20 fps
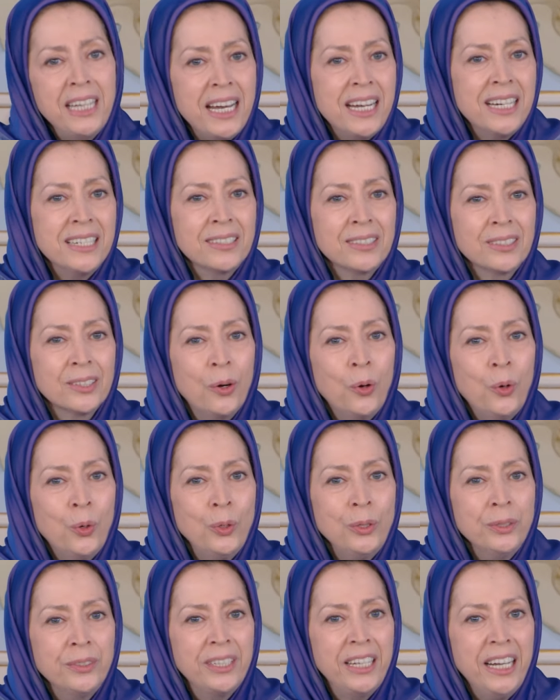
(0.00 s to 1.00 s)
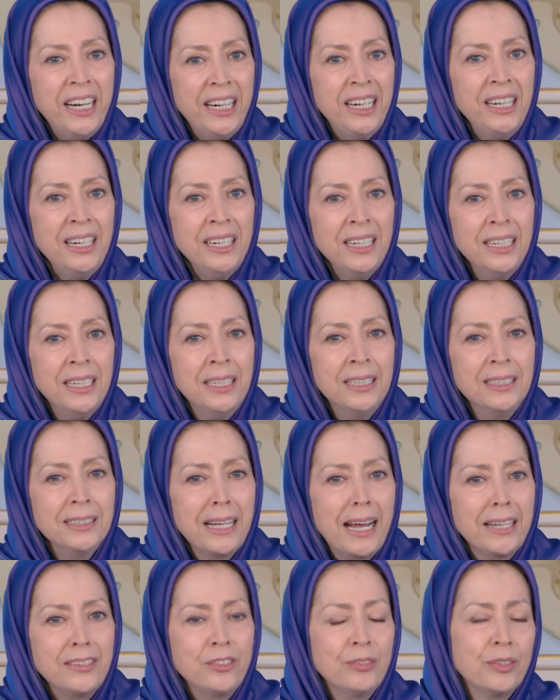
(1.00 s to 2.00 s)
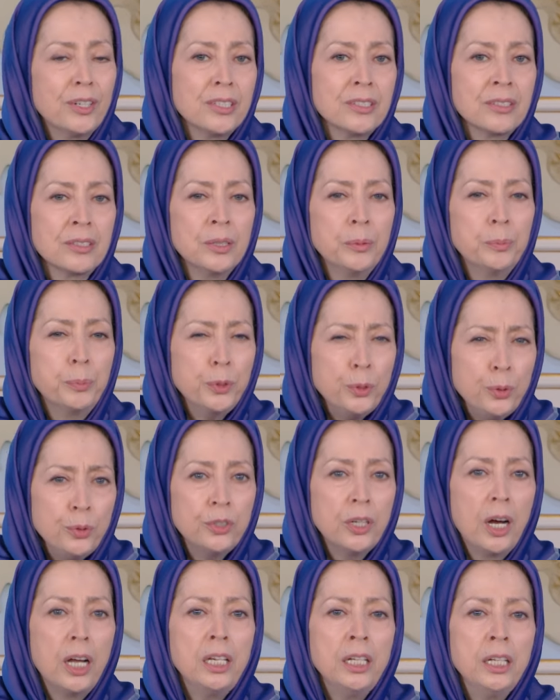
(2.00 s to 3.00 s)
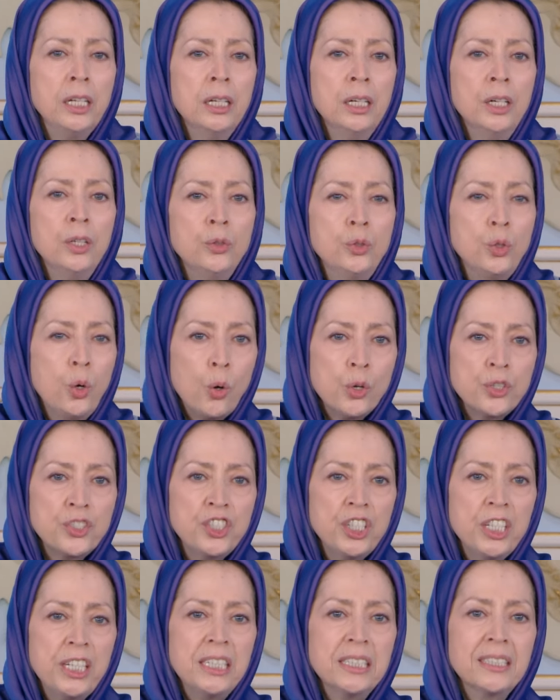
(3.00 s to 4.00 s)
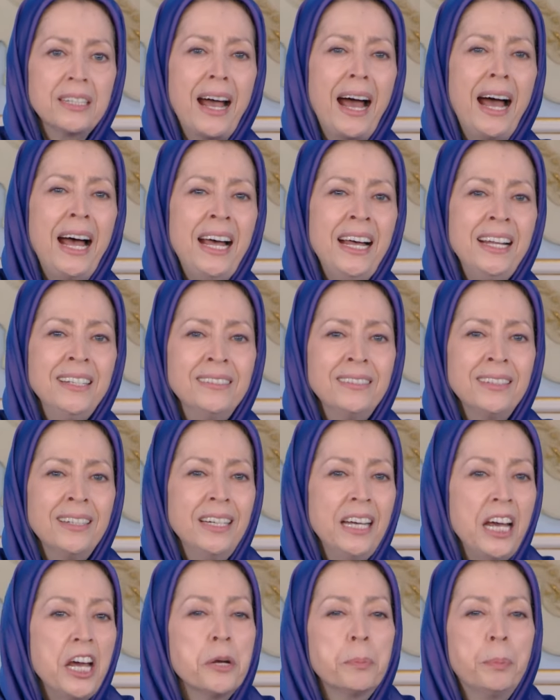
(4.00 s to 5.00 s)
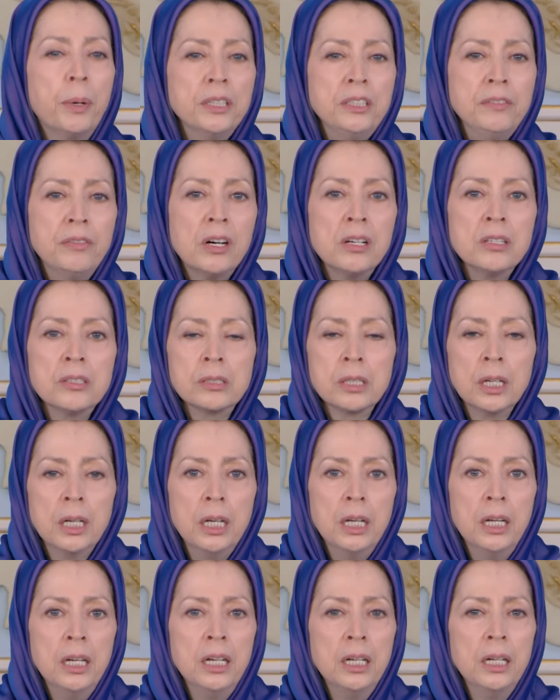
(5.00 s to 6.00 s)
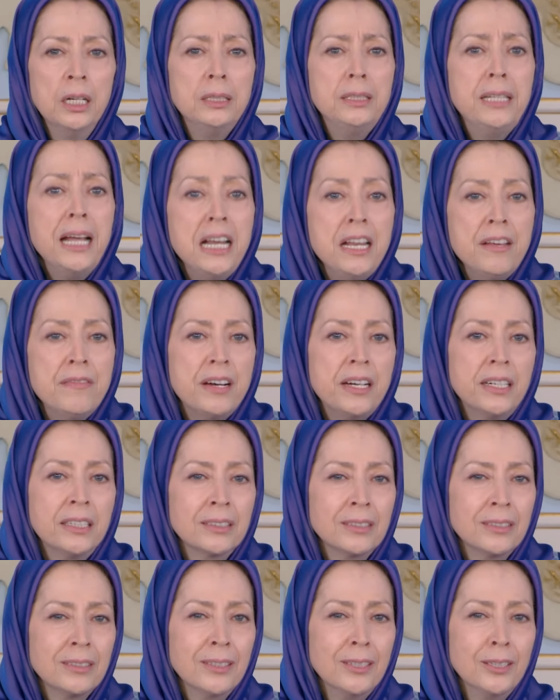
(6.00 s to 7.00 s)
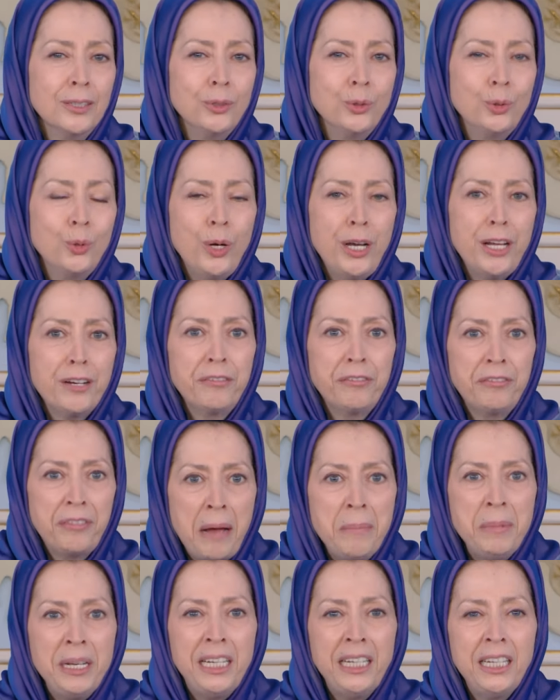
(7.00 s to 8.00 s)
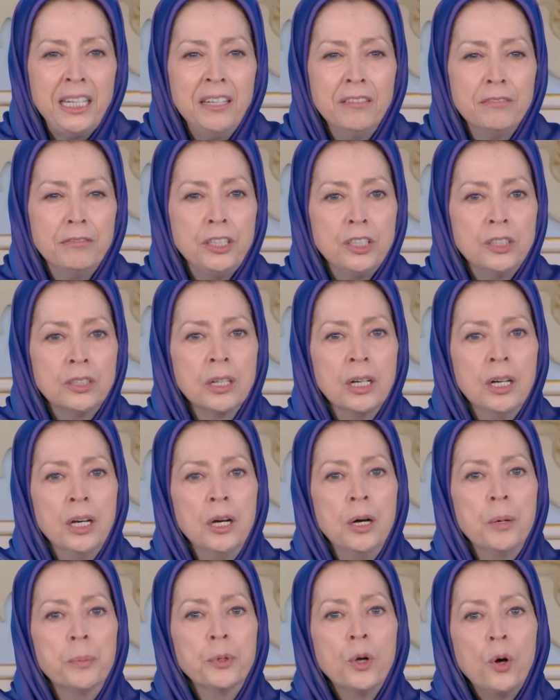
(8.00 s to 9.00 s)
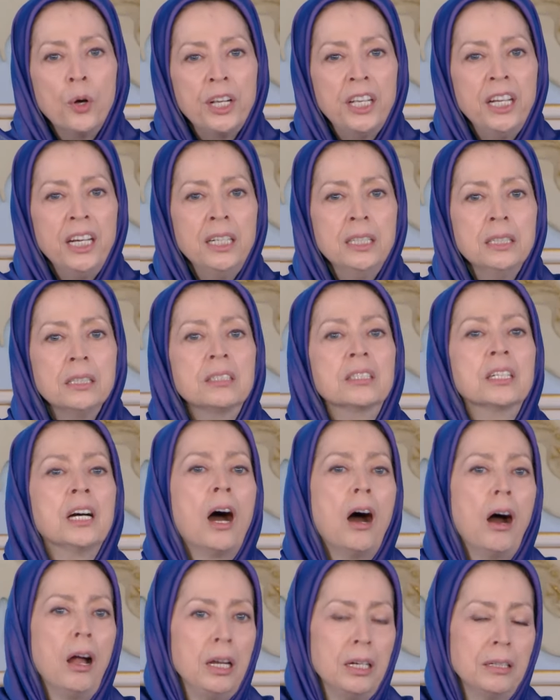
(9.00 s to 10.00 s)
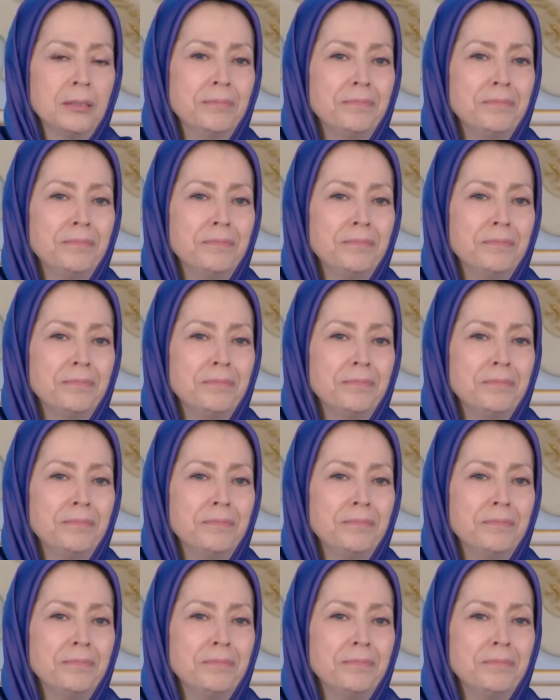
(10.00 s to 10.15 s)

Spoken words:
years old girl that was brutally tortured and her body was delivered to her family with broken skull.